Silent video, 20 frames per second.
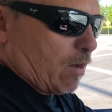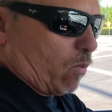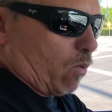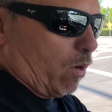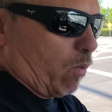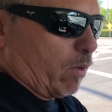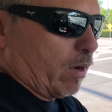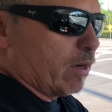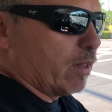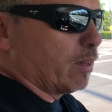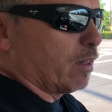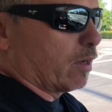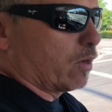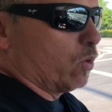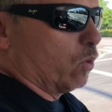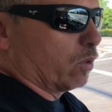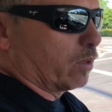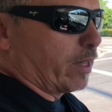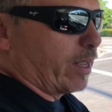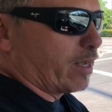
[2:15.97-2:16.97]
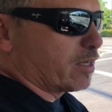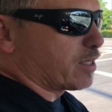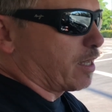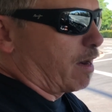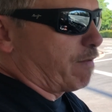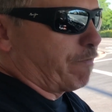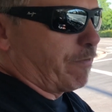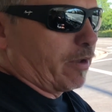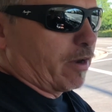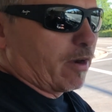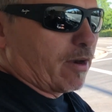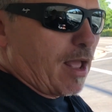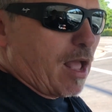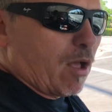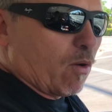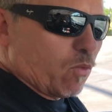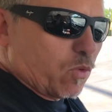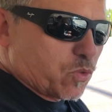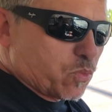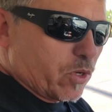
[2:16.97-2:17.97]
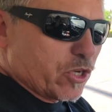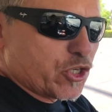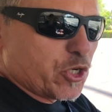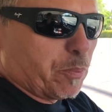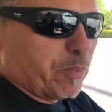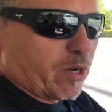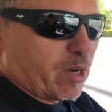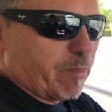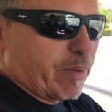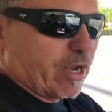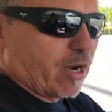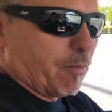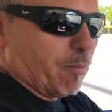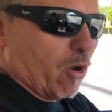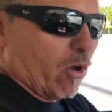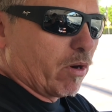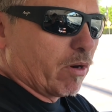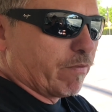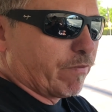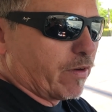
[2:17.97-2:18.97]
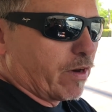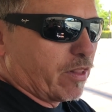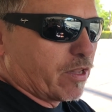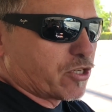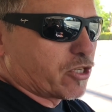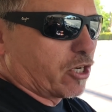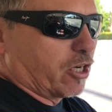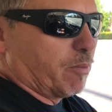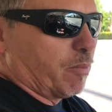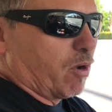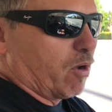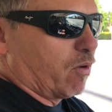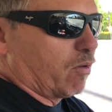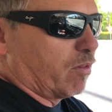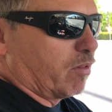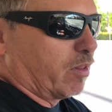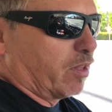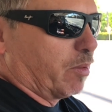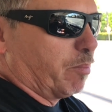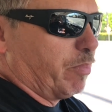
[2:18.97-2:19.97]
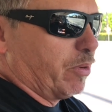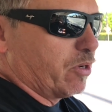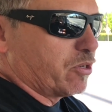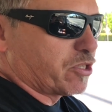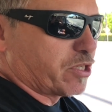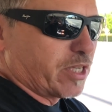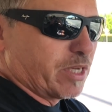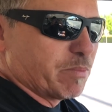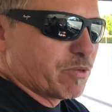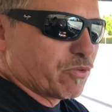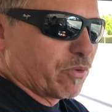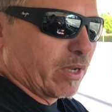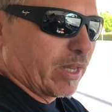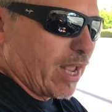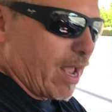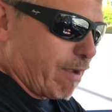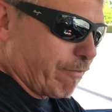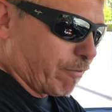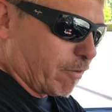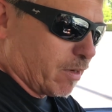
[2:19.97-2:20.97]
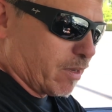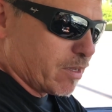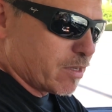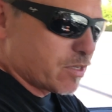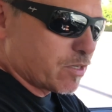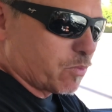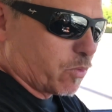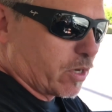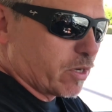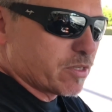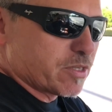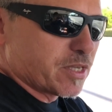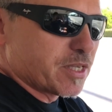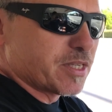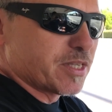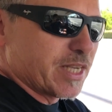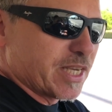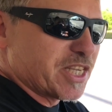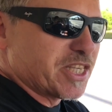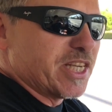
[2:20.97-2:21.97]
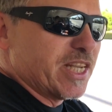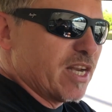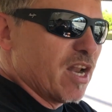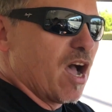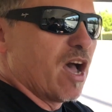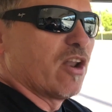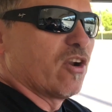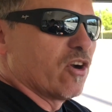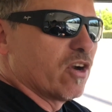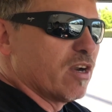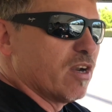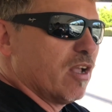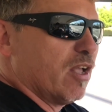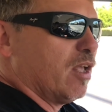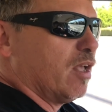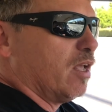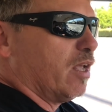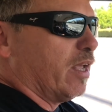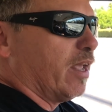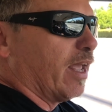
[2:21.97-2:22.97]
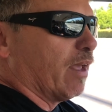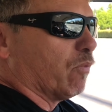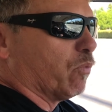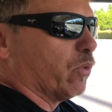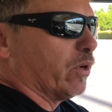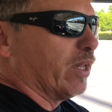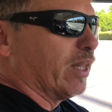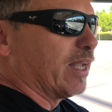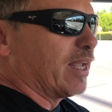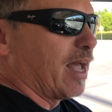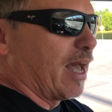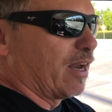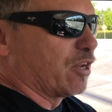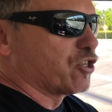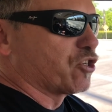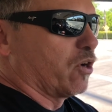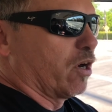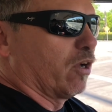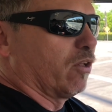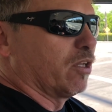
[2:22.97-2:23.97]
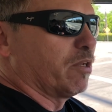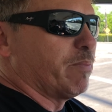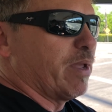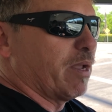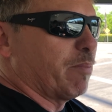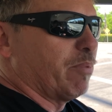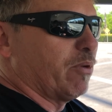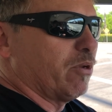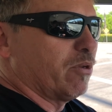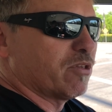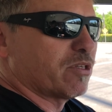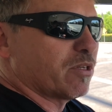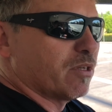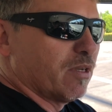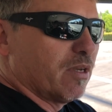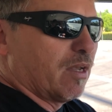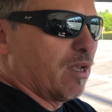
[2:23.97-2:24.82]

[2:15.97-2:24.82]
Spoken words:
Well, one of the cool things that I figured out was once you put a bigger motor in front of this turbo, the boost seems really effortless. Whereas the 1600, it really kind of struggled to make boost.